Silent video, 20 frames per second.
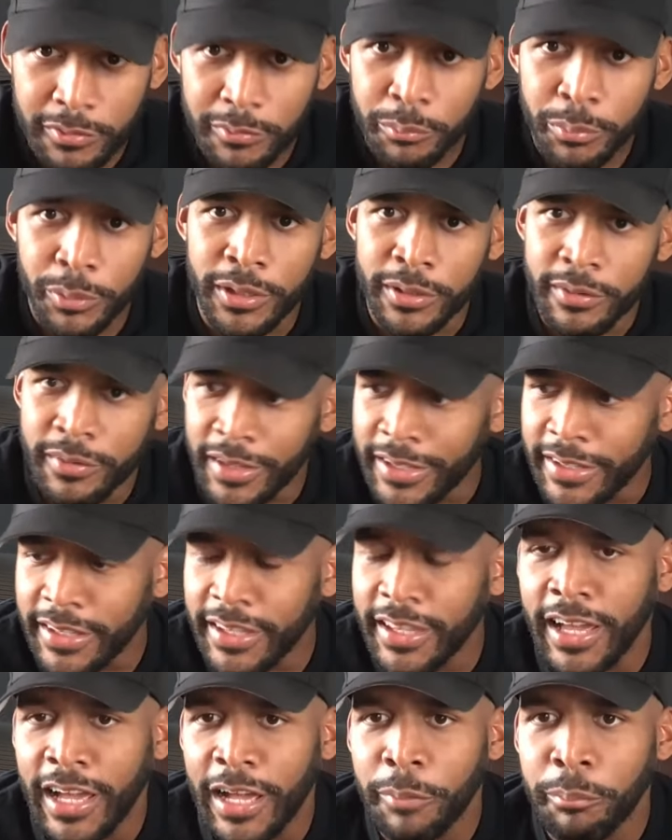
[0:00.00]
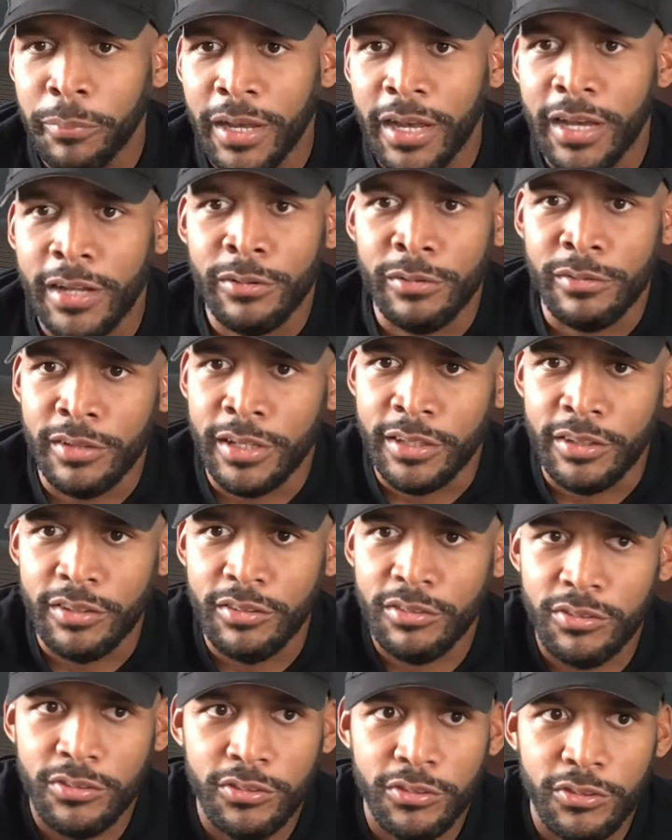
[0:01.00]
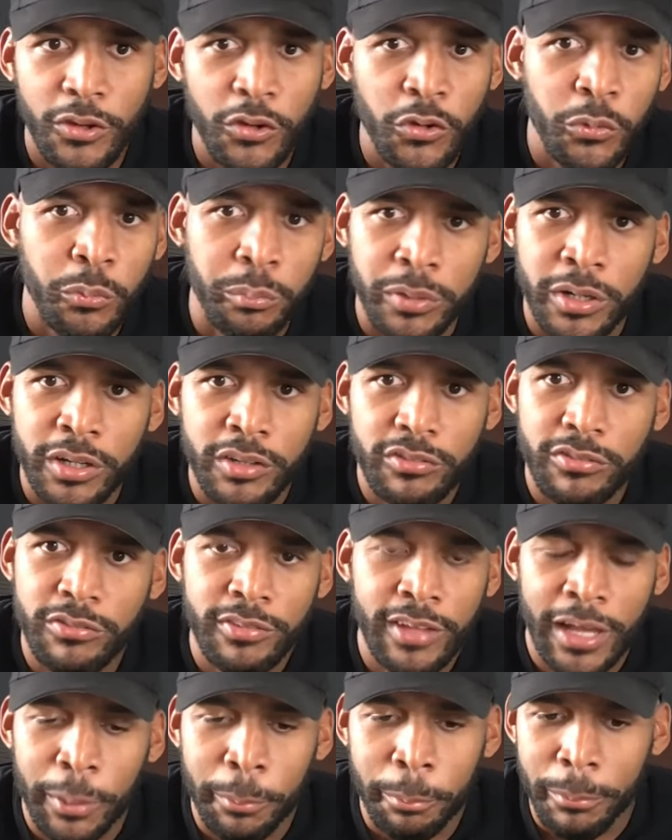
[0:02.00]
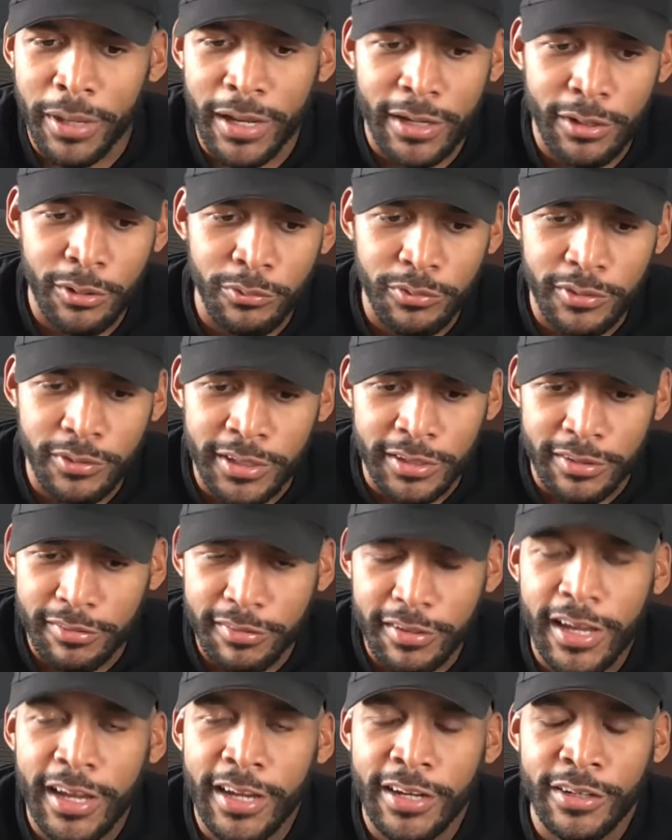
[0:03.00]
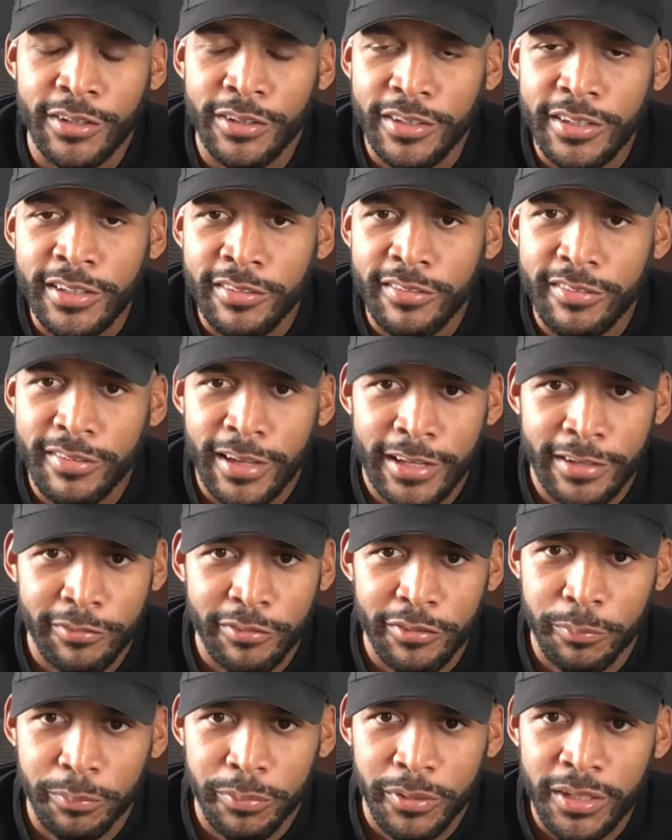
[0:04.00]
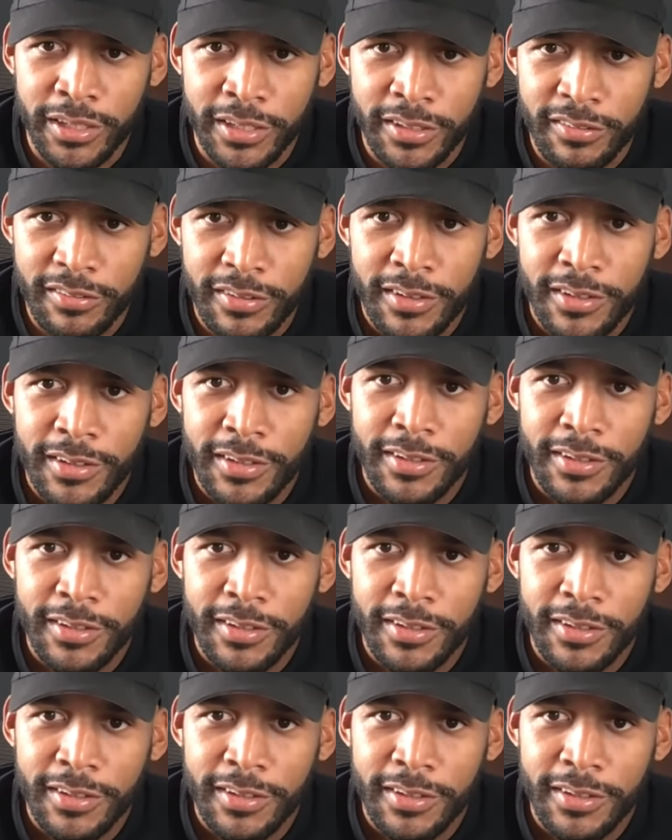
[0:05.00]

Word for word: But like, yeah, I modeled like so much. I modeled the entire inside of his place.